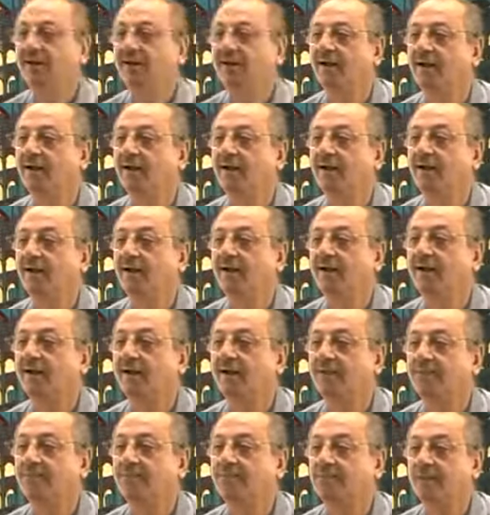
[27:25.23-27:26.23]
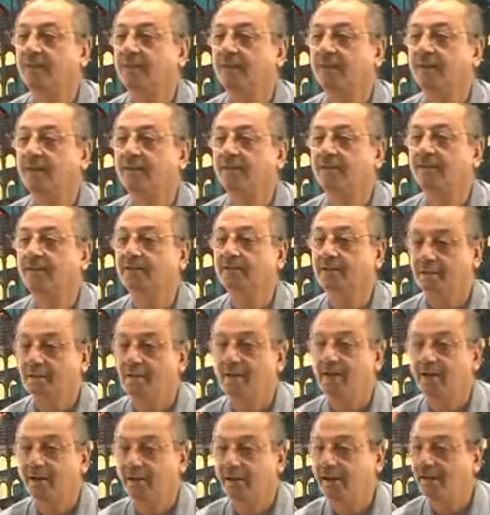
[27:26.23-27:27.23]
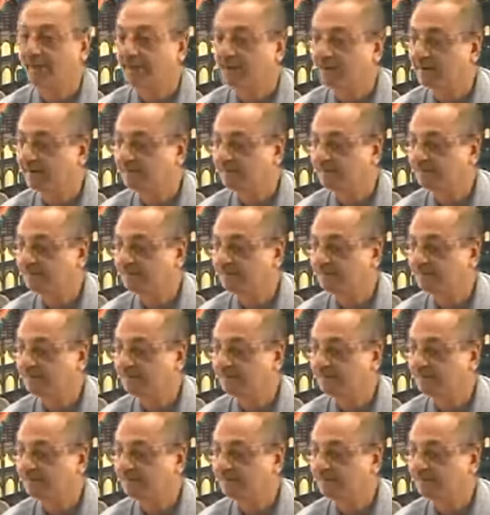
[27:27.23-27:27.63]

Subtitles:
damair,